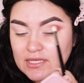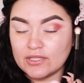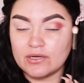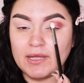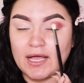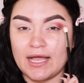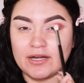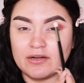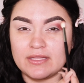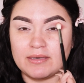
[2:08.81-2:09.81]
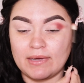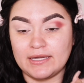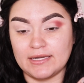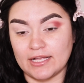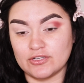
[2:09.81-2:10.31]
a little bit higher than my
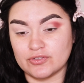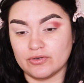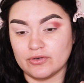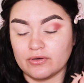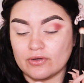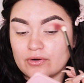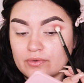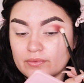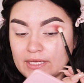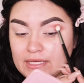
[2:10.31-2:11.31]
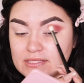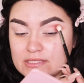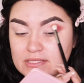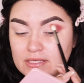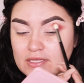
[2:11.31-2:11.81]
natural crease.